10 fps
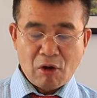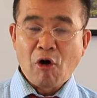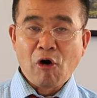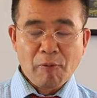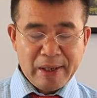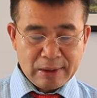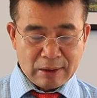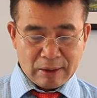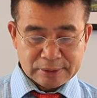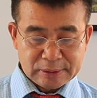O my
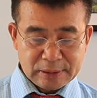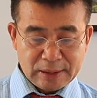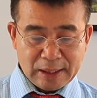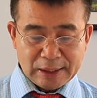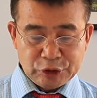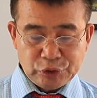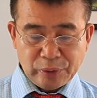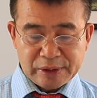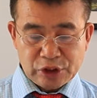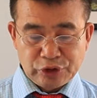Lord, and
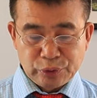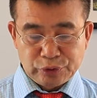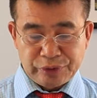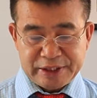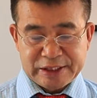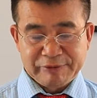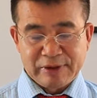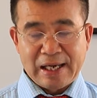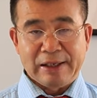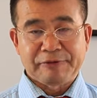you're the nutrition
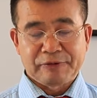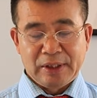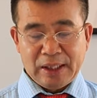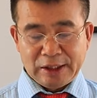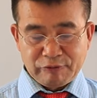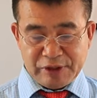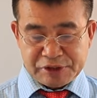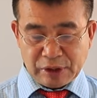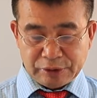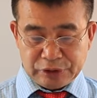of life. And
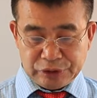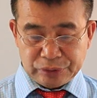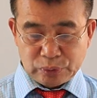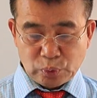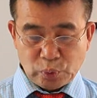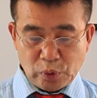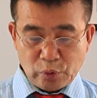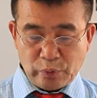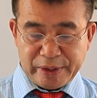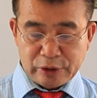without you,
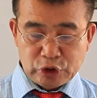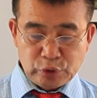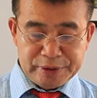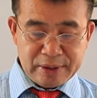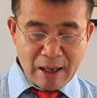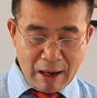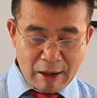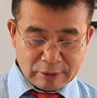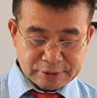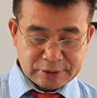we are drained
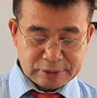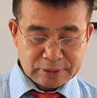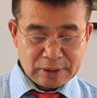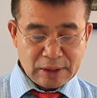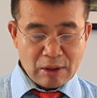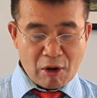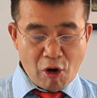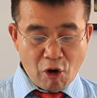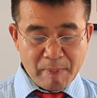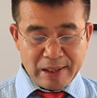out.
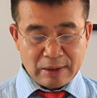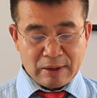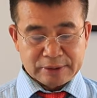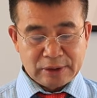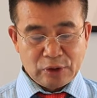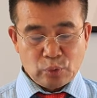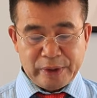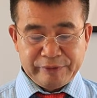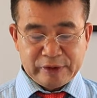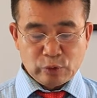Oh, my Lord,
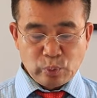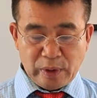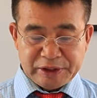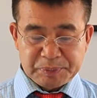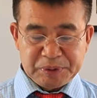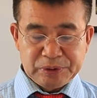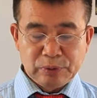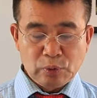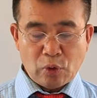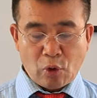we will worship
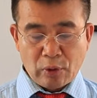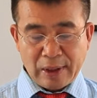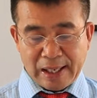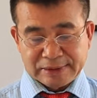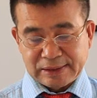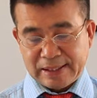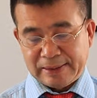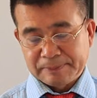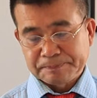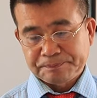you wholeheartedly.